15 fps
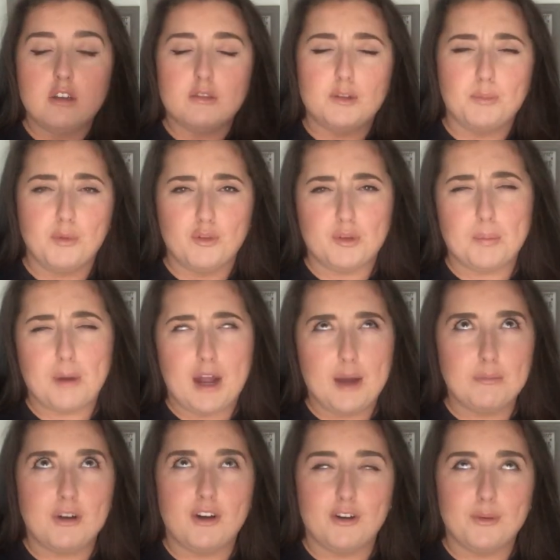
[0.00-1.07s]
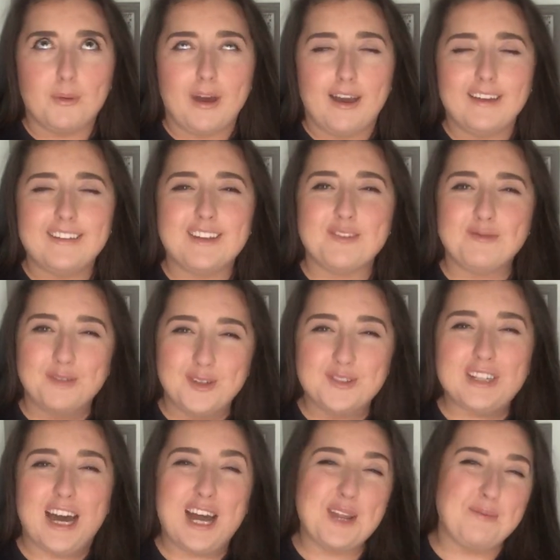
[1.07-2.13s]
they've moved the Primark okay they've
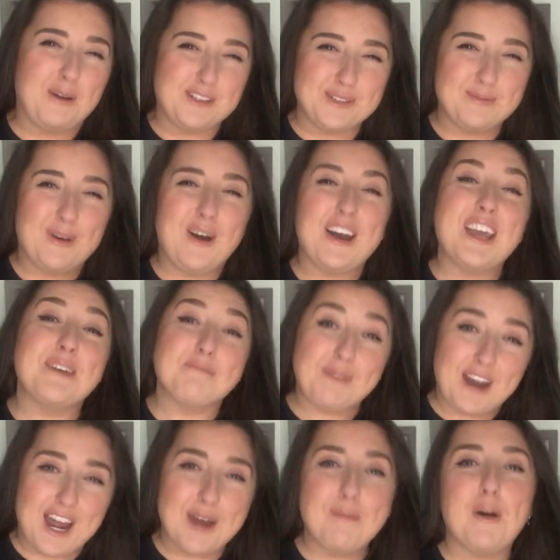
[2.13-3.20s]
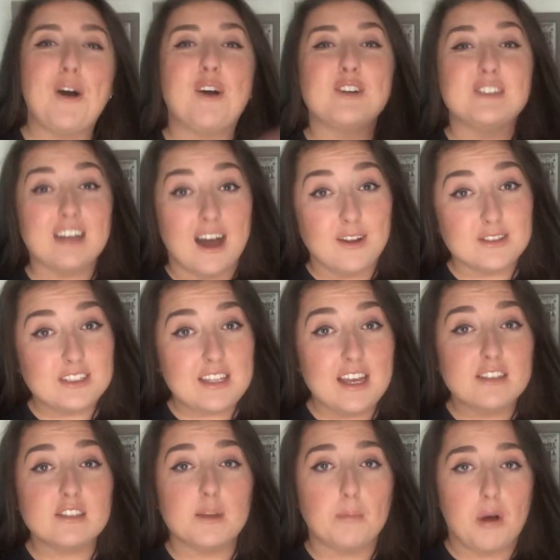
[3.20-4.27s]
moved the Harry Potter part in Primark
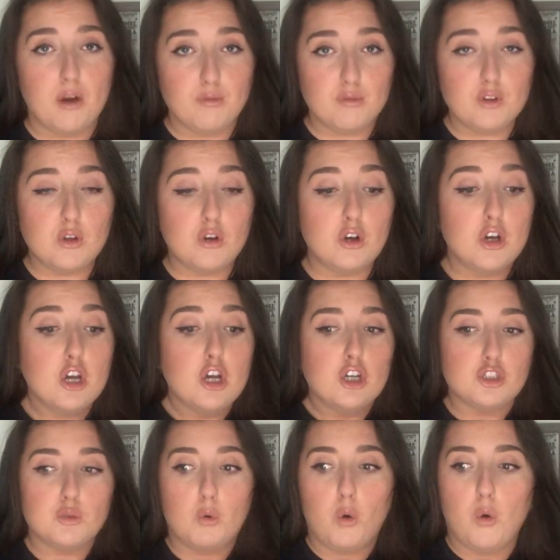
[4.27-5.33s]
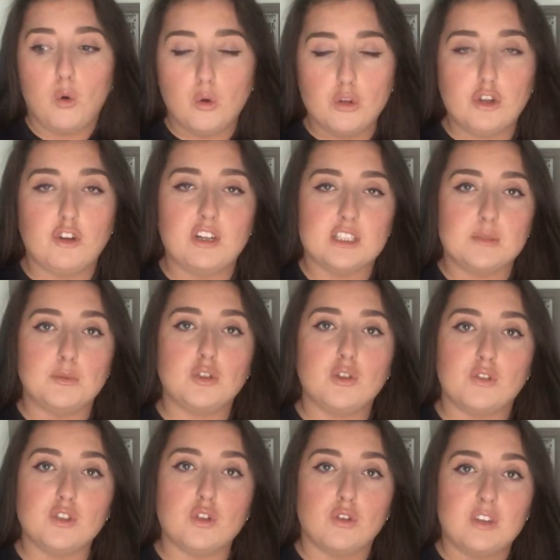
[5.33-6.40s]
downstairs on the bottom floor so all the Christmas
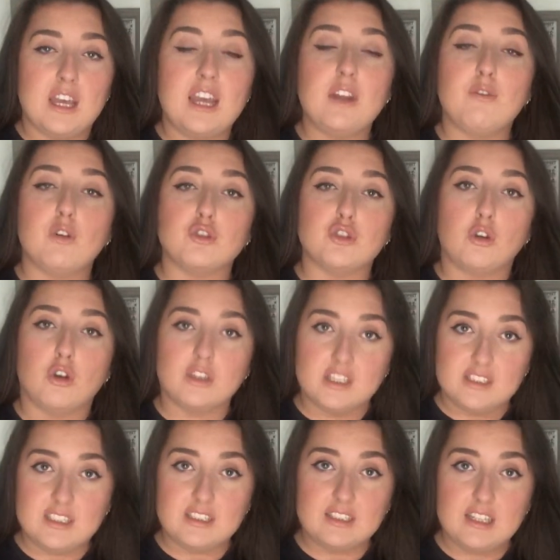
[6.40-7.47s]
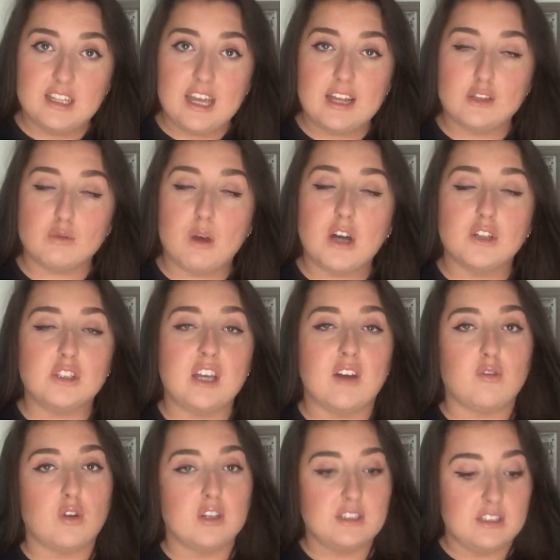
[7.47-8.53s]
stuff is all there and they've also got the Disney there as well because you
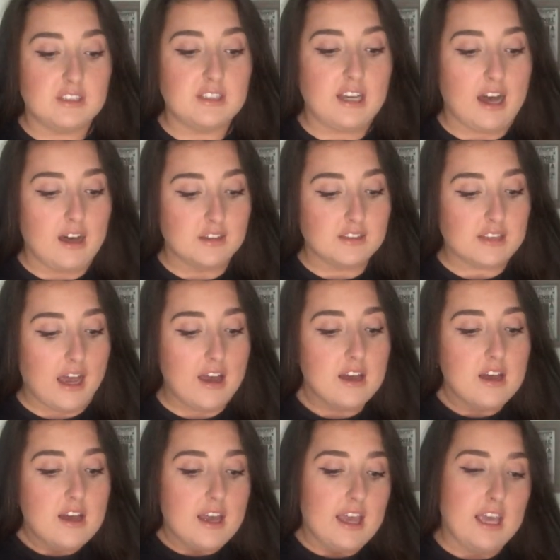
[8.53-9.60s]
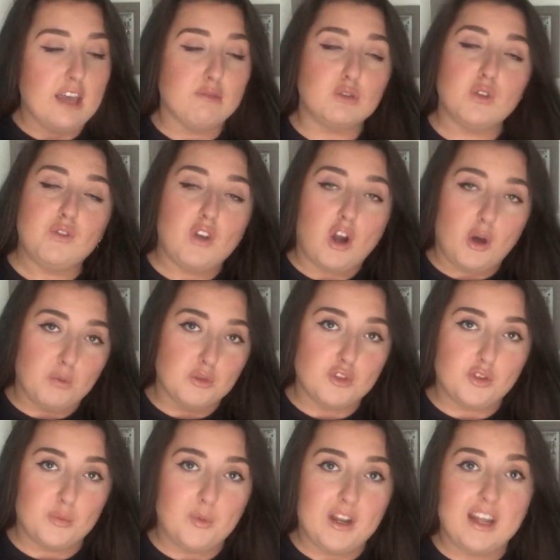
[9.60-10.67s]
have got a Disney calendar and um, so if you are all
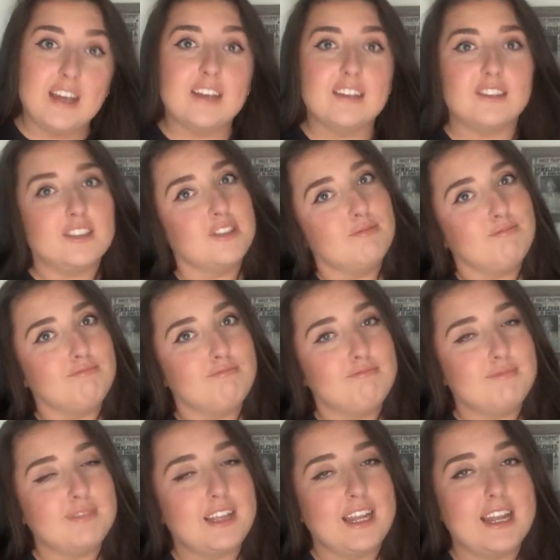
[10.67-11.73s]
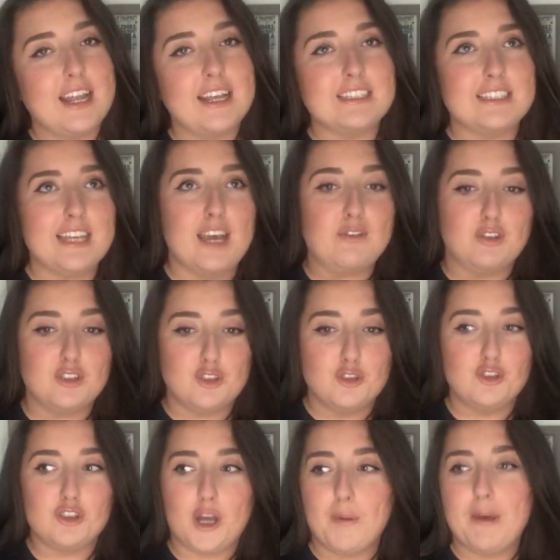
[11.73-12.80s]
wondering where it is it, it's there as
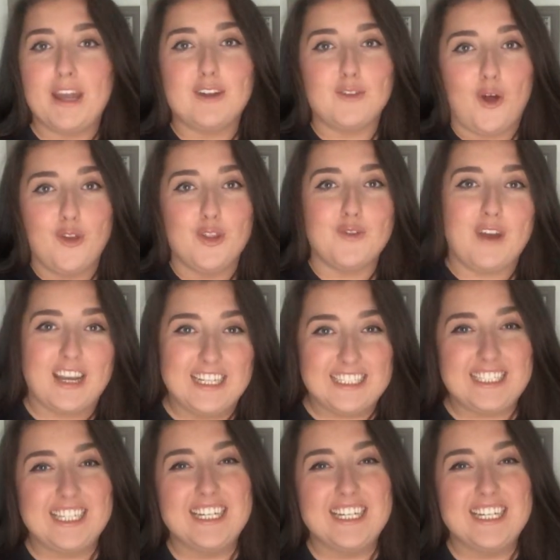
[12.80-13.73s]
soon as you go in on the right